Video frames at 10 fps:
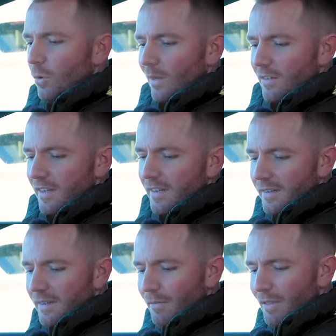quality.
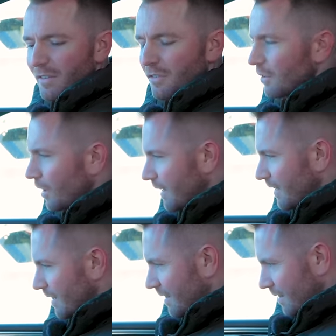Everything's
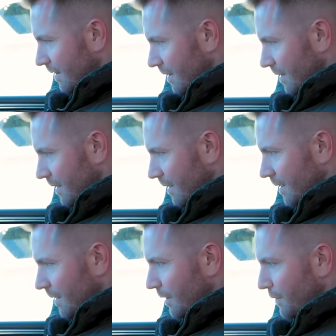solid.
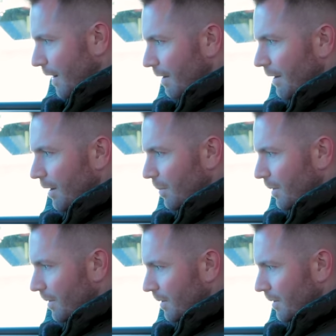Let's fire it up.